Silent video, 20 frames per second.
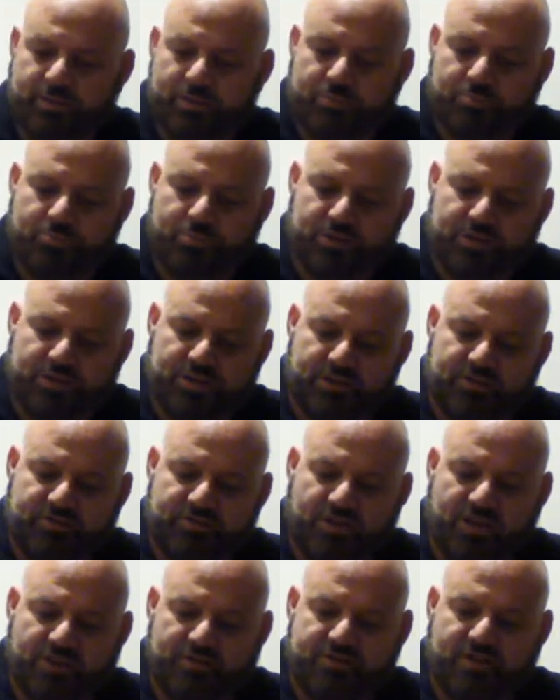put this
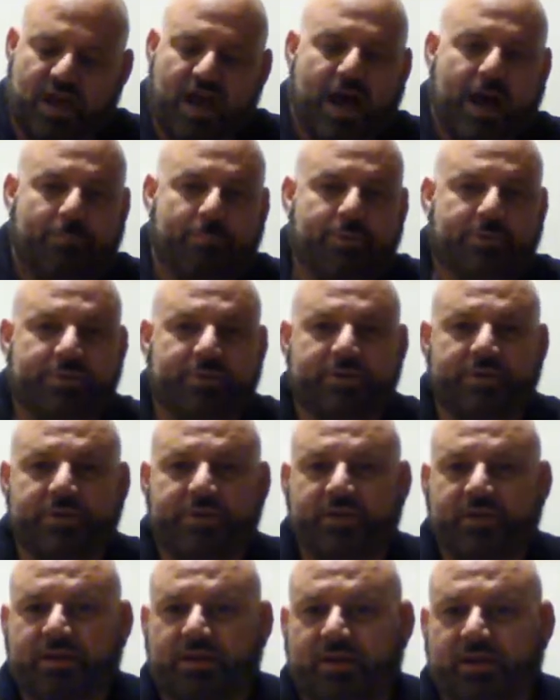on top,
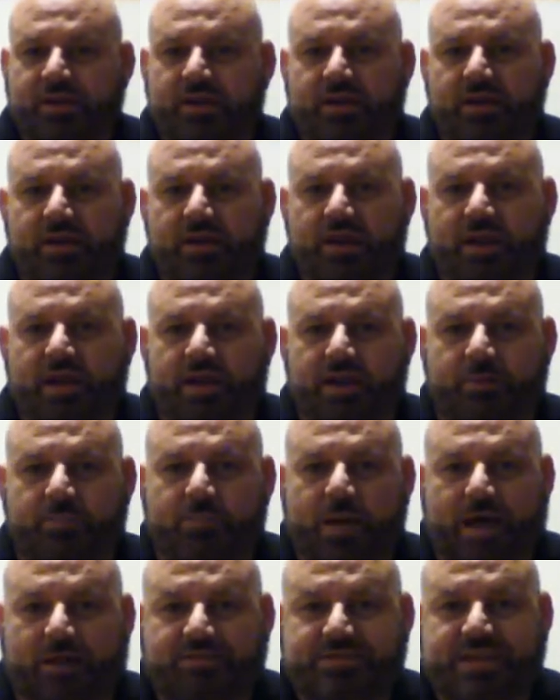and in
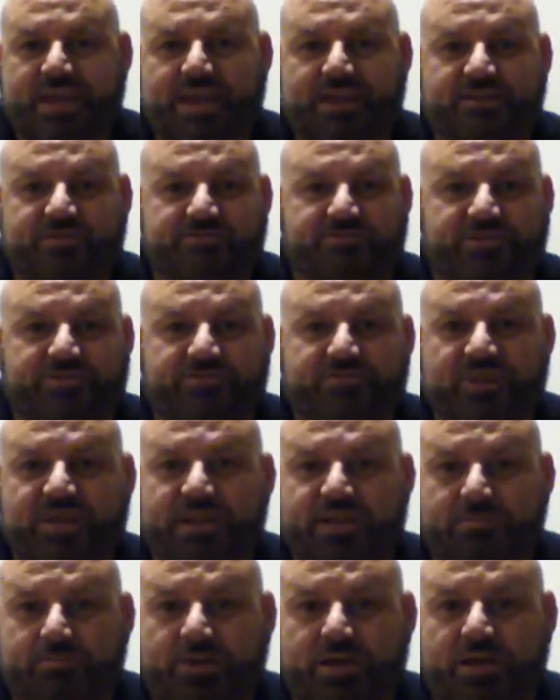about 10 to
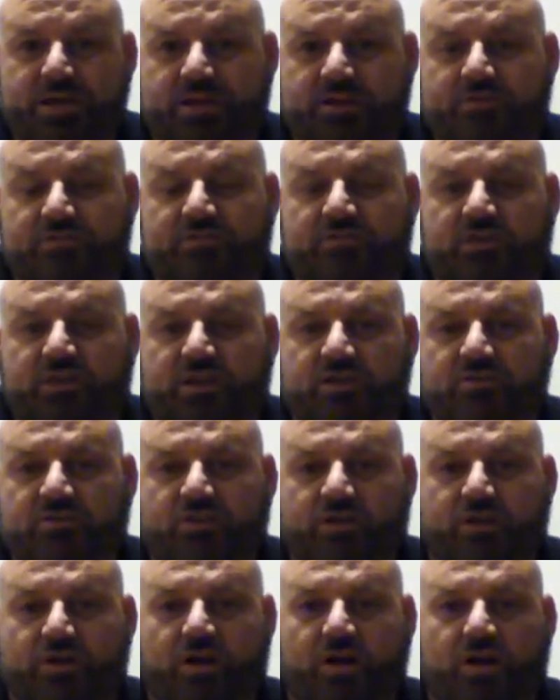15 minutes it's
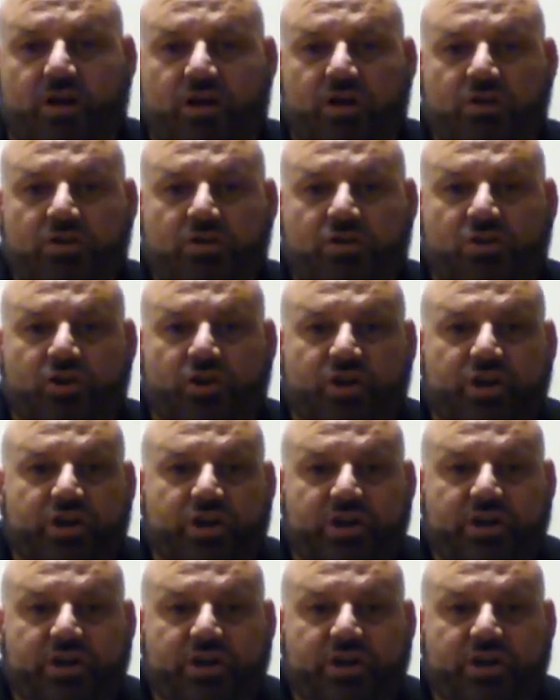going to cook